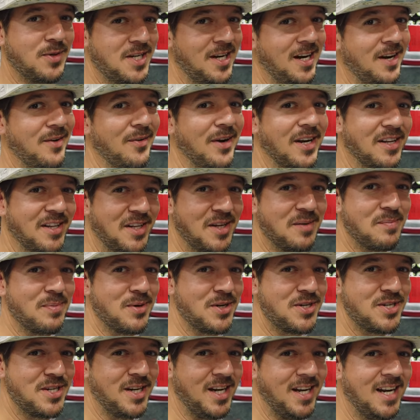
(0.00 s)
which I greatly
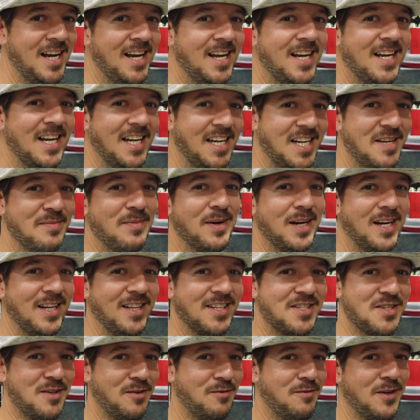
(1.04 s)
appreciate. Anybody
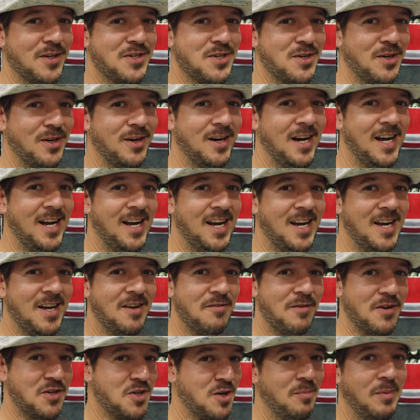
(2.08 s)
that's a fisher
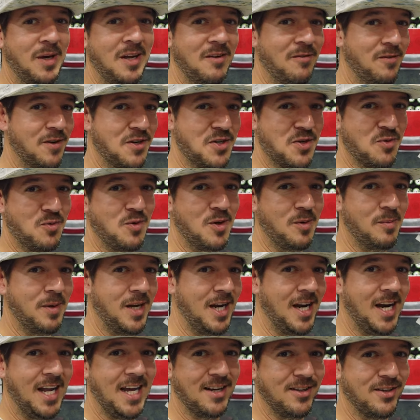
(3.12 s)
fisherman, fisherwoman,
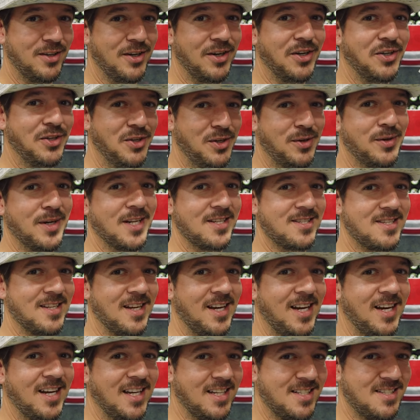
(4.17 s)
and angler, you know what it's
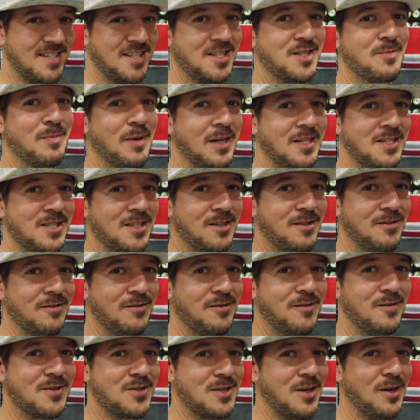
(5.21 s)
like. It's
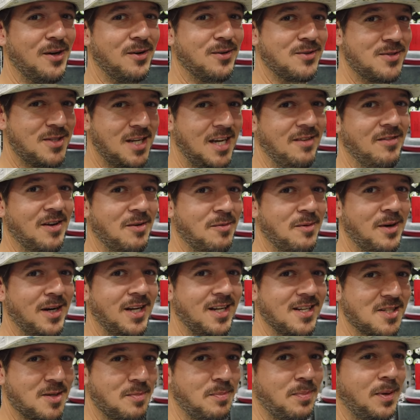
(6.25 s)
expensive, so saving
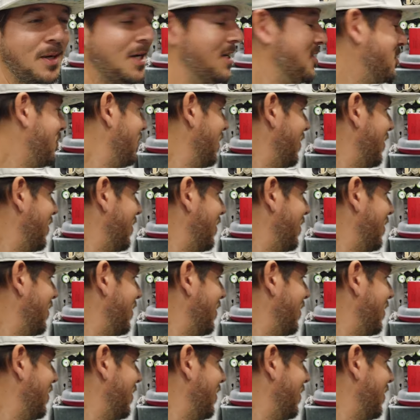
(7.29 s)
money is a is a